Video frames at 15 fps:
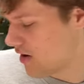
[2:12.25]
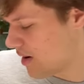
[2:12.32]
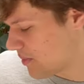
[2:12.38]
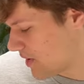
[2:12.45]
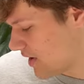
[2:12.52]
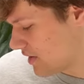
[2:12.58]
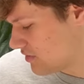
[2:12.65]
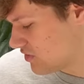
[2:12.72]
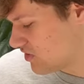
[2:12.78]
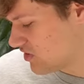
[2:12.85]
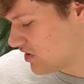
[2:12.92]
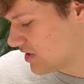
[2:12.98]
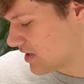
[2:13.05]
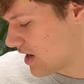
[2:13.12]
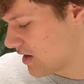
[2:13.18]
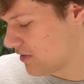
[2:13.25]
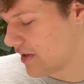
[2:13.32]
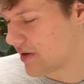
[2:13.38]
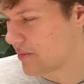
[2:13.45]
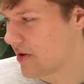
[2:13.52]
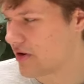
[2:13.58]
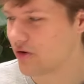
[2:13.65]
I'm kind of just sitting on a
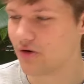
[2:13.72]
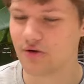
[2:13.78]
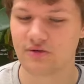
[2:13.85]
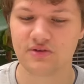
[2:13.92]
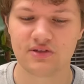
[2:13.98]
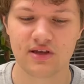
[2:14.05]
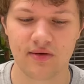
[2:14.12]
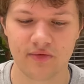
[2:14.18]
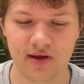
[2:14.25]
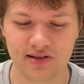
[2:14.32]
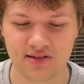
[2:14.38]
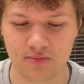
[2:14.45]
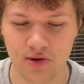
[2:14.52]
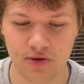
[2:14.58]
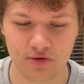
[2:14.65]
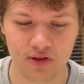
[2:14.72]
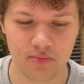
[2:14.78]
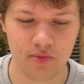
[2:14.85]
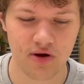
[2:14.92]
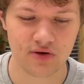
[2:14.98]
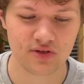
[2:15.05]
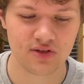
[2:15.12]
lot of my Hurts. I've got some other
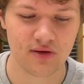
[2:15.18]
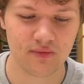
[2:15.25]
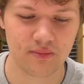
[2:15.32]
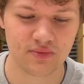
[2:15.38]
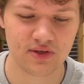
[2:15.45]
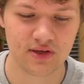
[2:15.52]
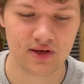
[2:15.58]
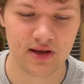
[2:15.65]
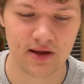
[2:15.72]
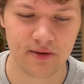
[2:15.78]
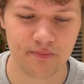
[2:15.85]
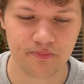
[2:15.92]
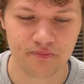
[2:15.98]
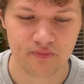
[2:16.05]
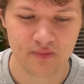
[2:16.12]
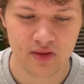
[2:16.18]
Lamar stuff I'm sitting on.